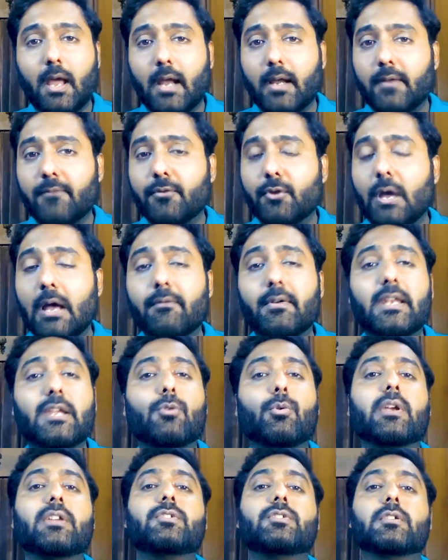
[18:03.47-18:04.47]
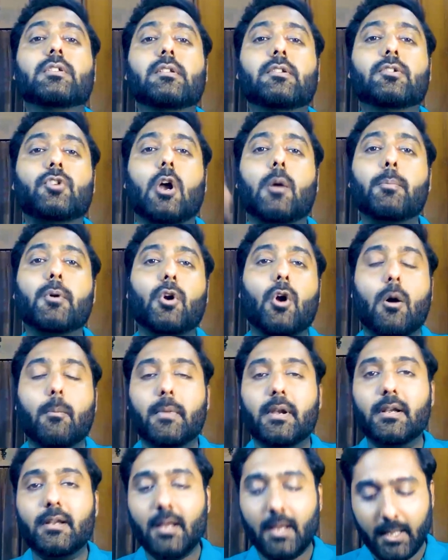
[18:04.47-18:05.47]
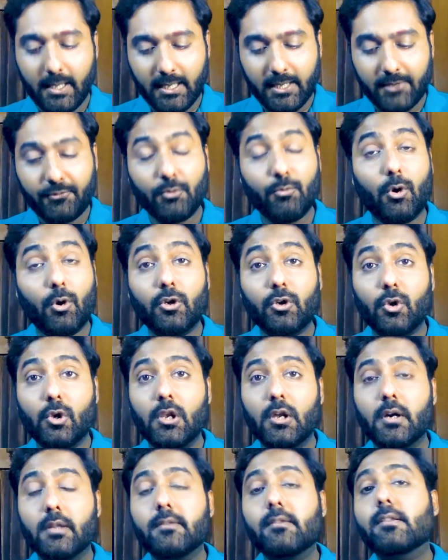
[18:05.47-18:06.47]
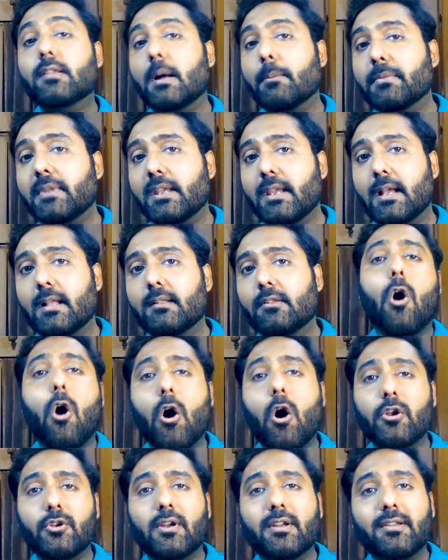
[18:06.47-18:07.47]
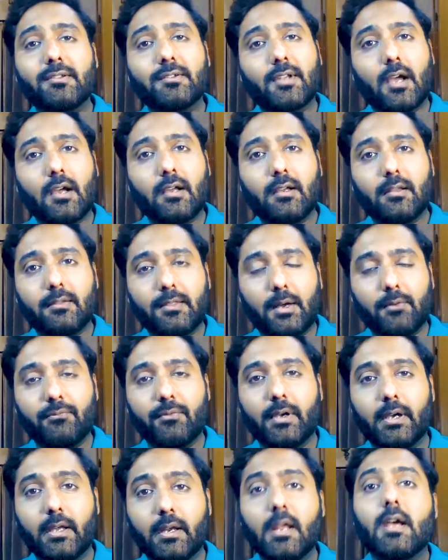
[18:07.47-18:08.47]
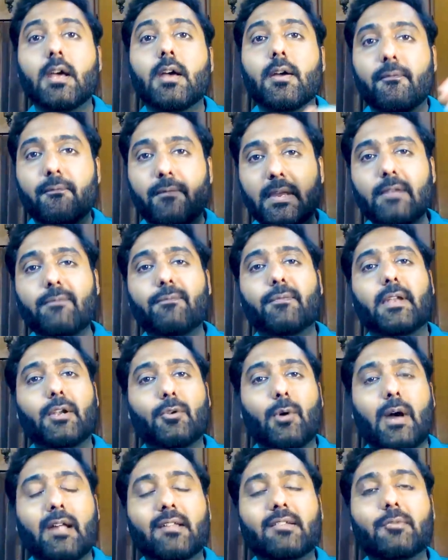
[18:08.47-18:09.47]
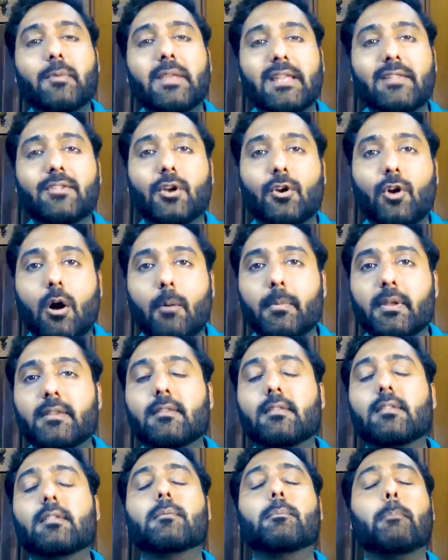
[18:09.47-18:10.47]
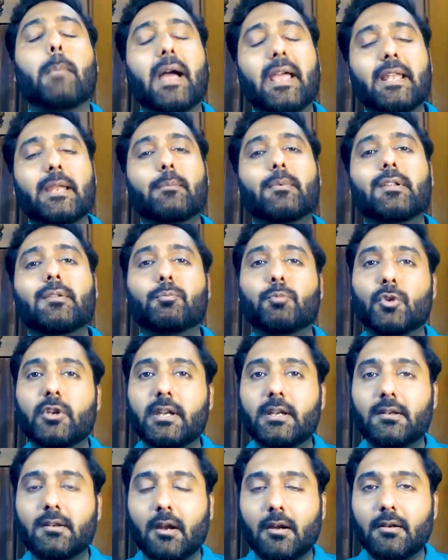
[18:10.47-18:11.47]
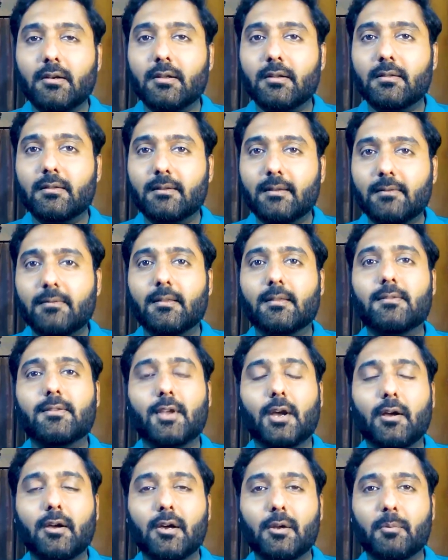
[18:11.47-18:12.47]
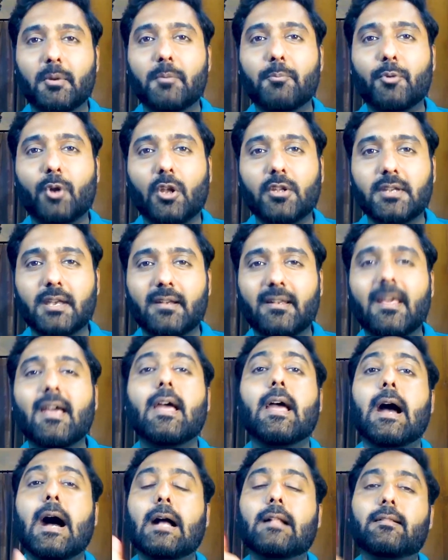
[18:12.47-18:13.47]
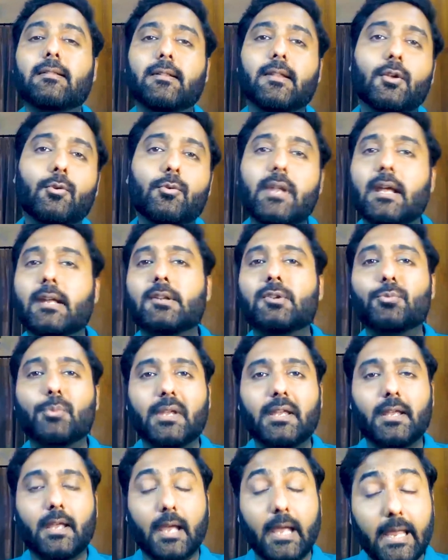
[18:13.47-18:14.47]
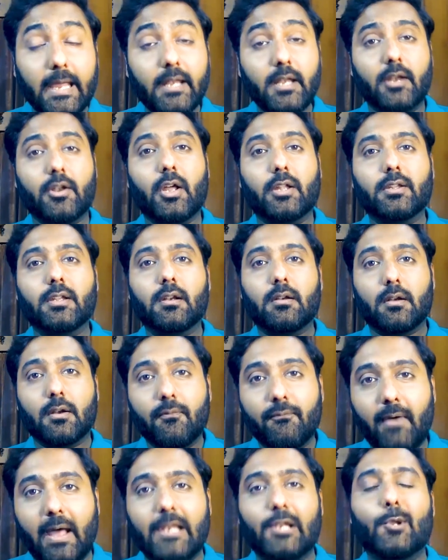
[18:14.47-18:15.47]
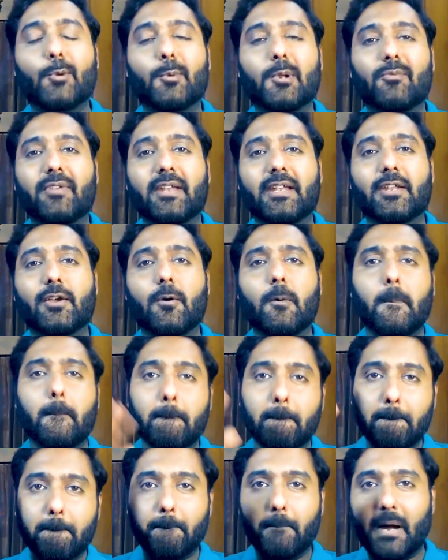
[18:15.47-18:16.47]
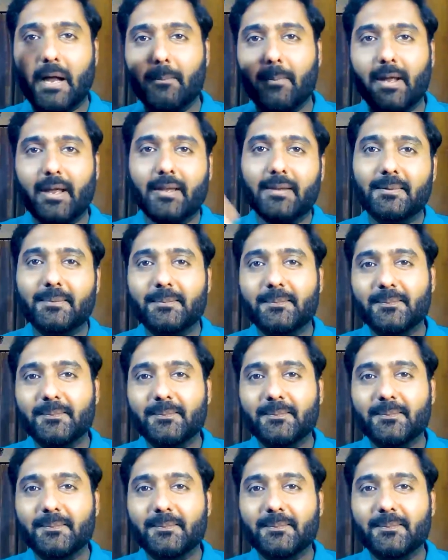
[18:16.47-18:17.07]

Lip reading: And if you have any questions, drop a comment. If you want to learn something else or you're stuck somewhere, feel free to ask me in the comments. My name is Puneet Tandon. This is Young Urban Project. I'll see you next week in another valuable video. Bye-bye.